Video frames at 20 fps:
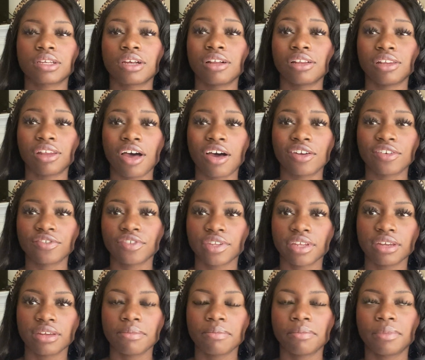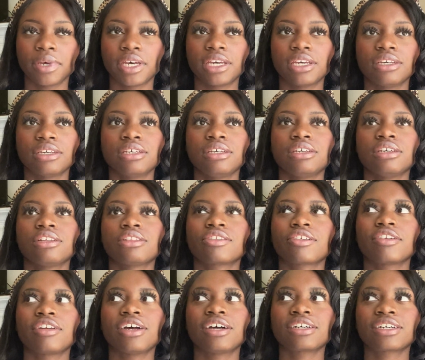a lot of them, but they're
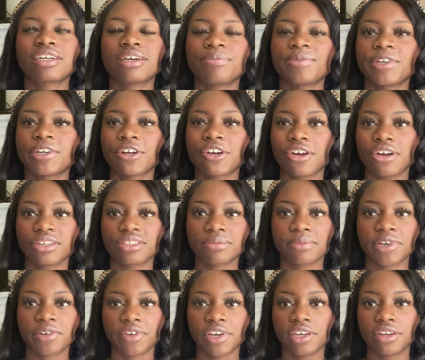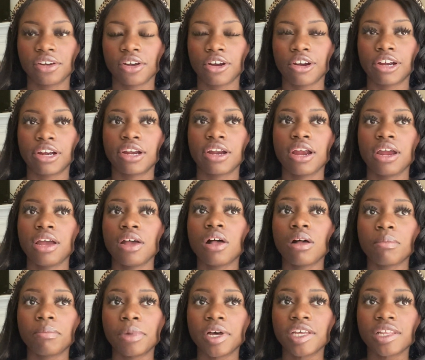not coming across my radar.
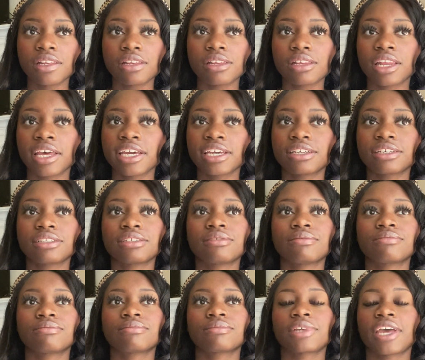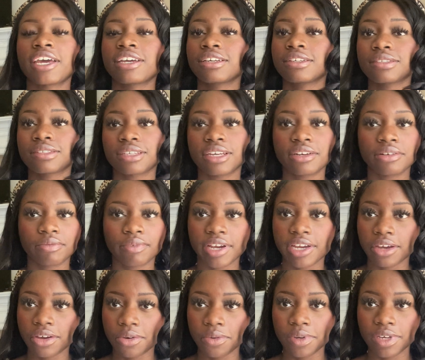But like, I can say
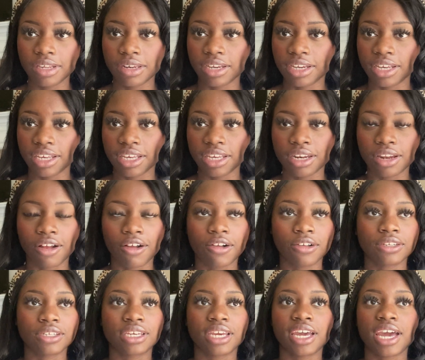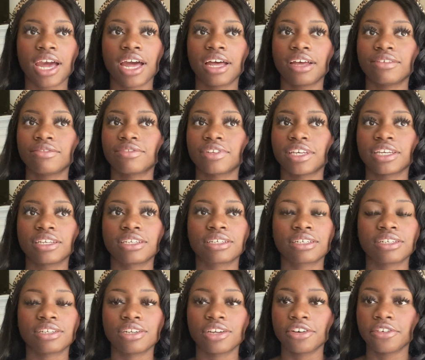Red Queen again all day. I have like
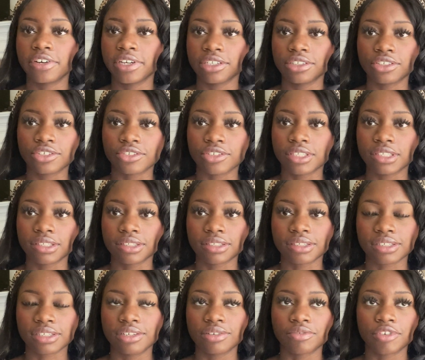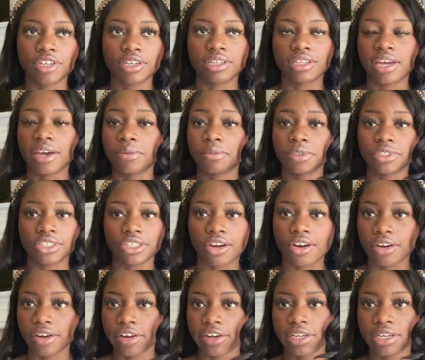no interest in reading that, which y'all
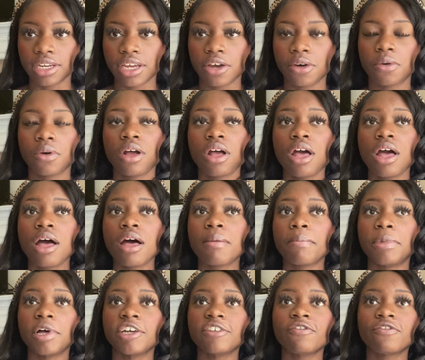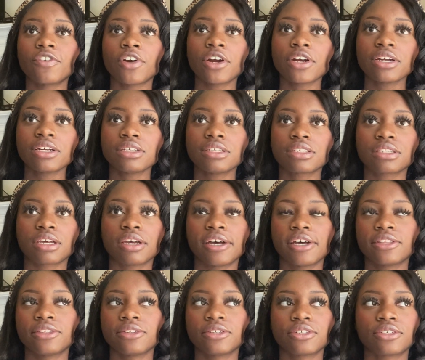already know. But as far as
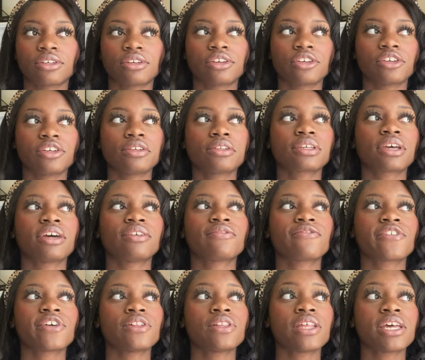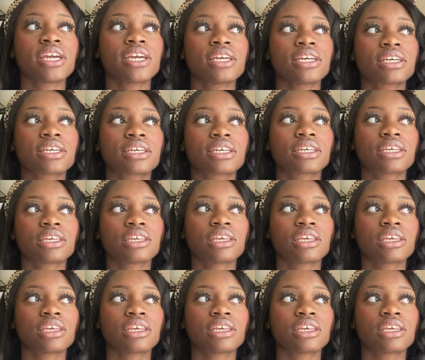other series, I feel like